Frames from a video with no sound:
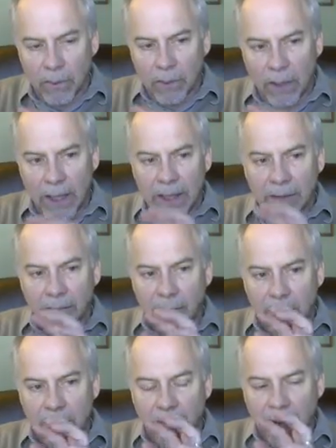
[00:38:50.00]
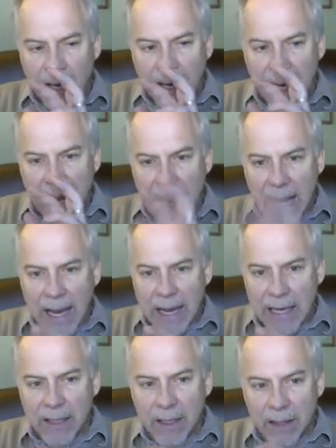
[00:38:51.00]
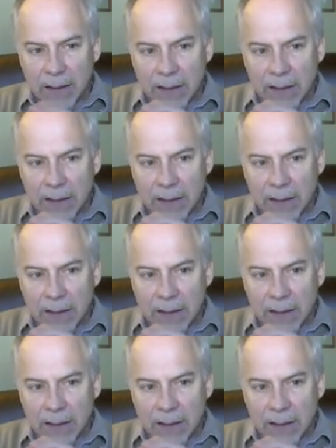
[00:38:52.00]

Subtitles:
All right, if K